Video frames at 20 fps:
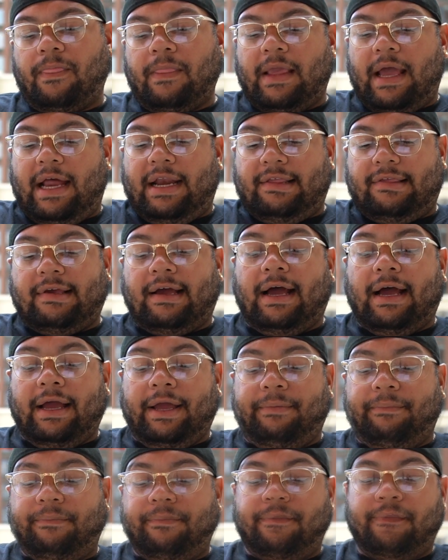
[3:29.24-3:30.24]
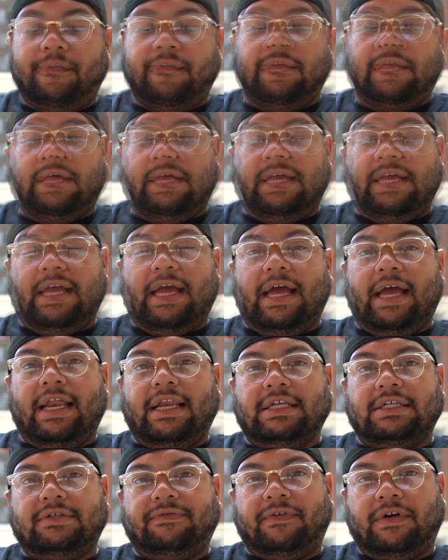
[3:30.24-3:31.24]
at a time. He had
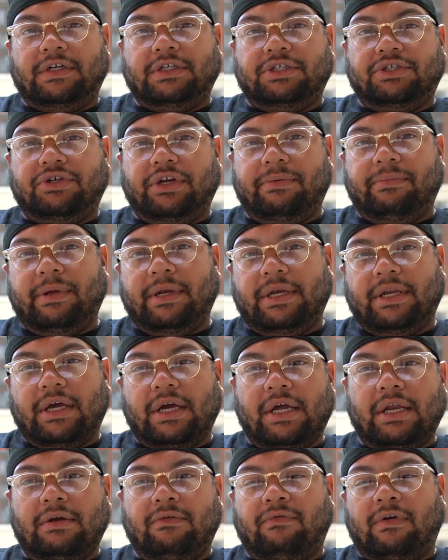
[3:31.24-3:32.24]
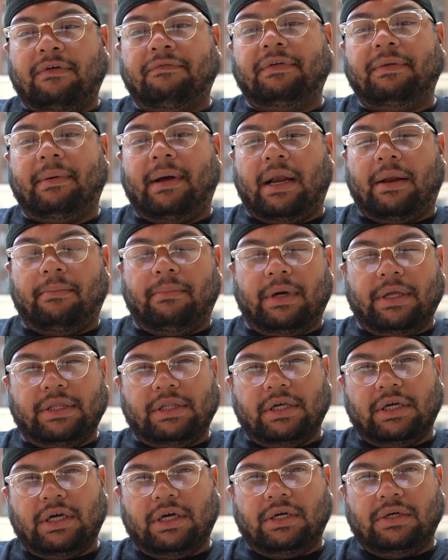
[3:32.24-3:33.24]
his first treatment done roughly about a month
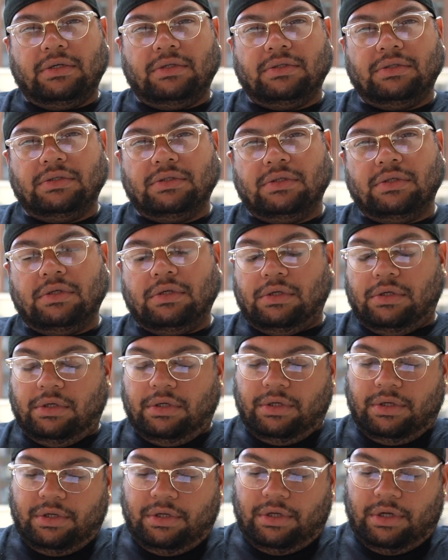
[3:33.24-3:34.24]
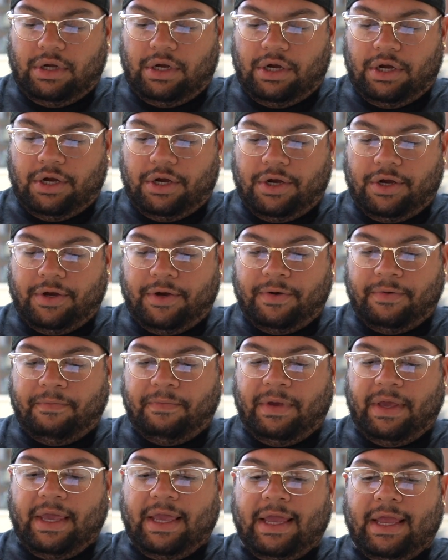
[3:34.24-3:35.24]
ago.
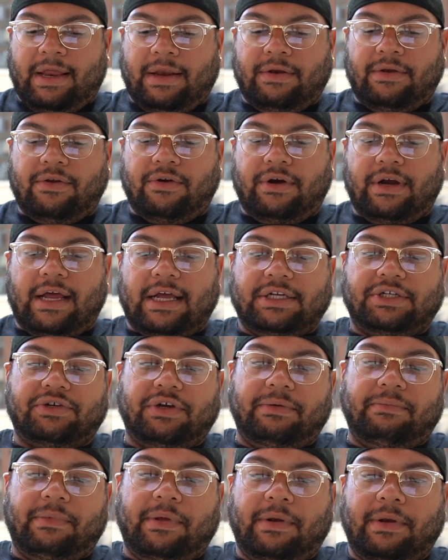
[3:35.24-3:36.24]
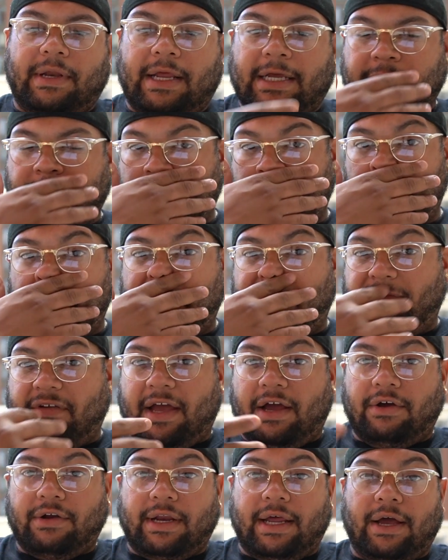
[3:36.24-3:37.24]
And during that treatment, that's when we
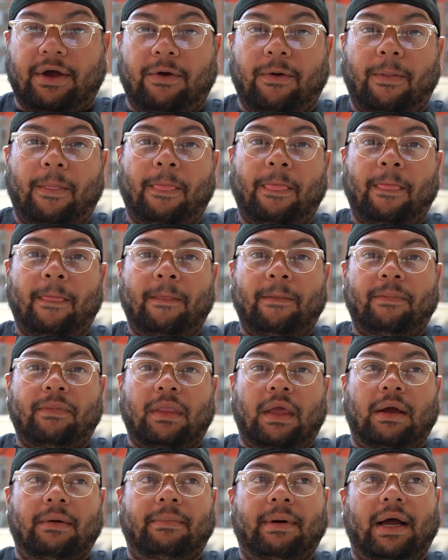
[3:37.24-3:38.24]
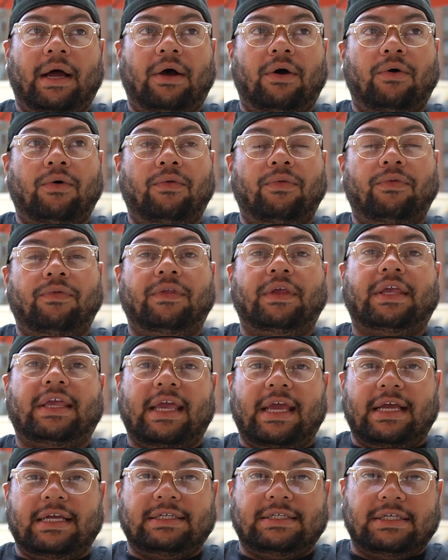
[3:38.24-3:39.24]
found out about the
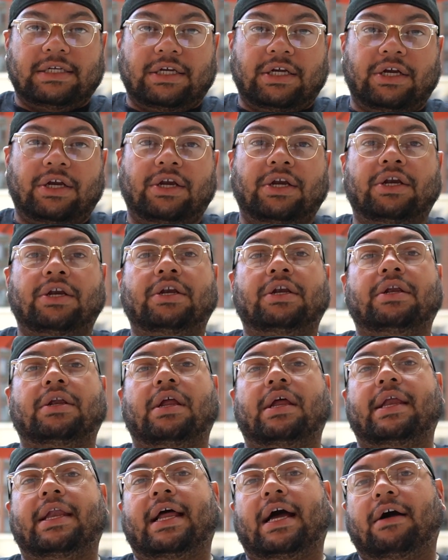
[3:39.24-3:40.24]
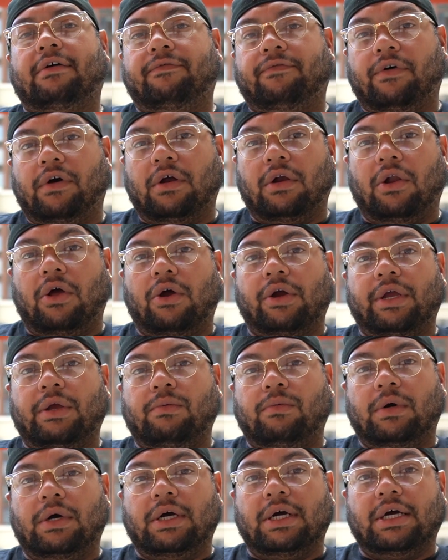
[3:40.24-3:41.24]
cancer and how far along he
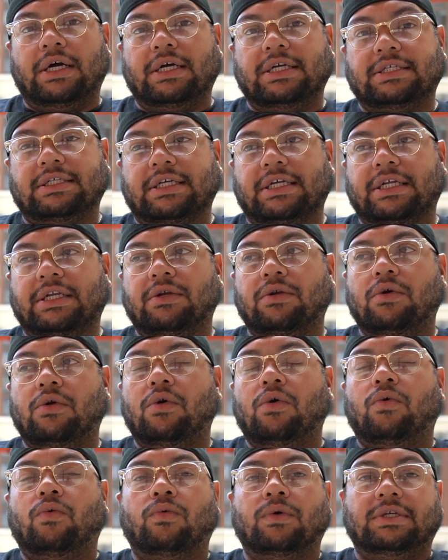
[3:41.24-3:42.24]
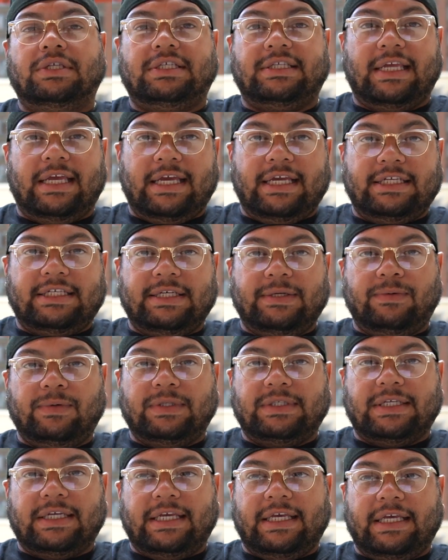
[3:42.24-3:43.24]
was and what stage he
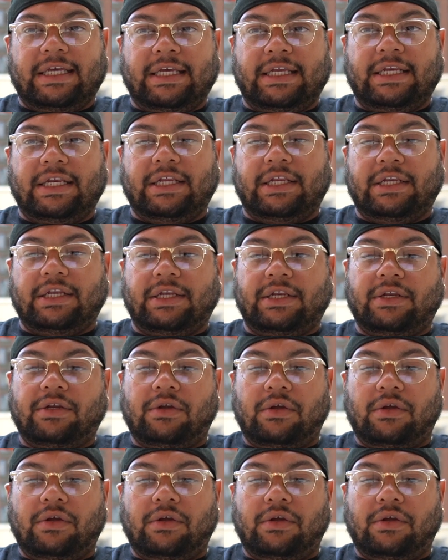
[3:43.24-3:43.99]
was in, and